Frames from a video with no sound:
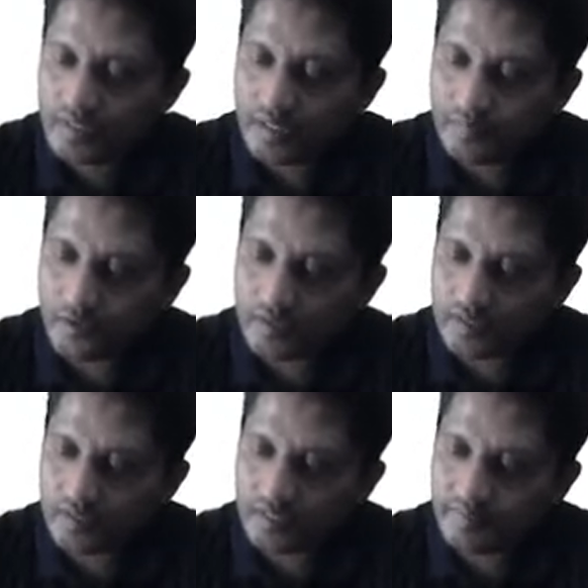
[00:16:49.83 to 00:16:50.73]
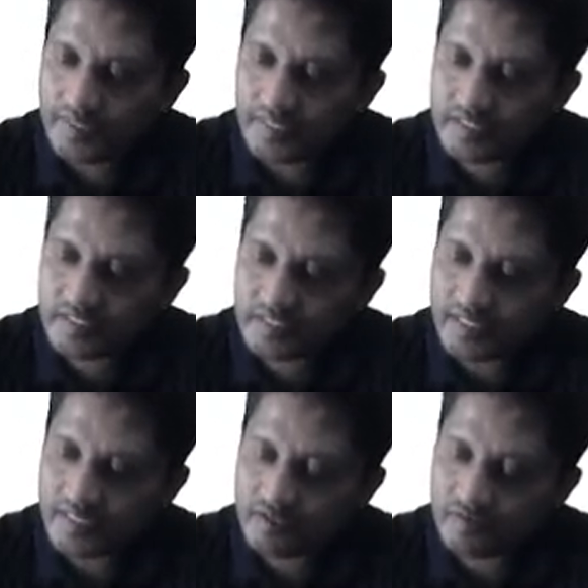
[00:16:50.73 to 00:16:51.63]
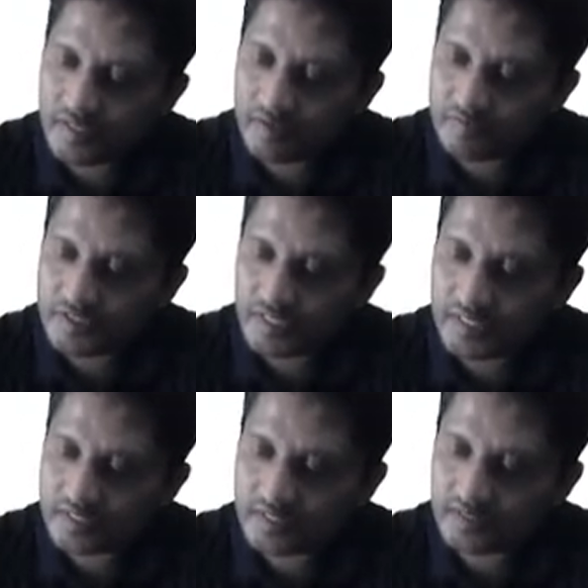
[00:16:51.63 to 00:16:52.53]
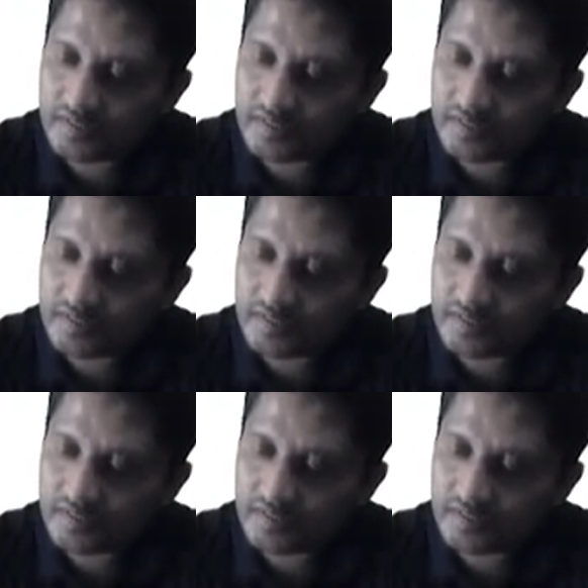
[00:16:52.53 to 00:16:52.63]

upon limit x is tending to a of gx.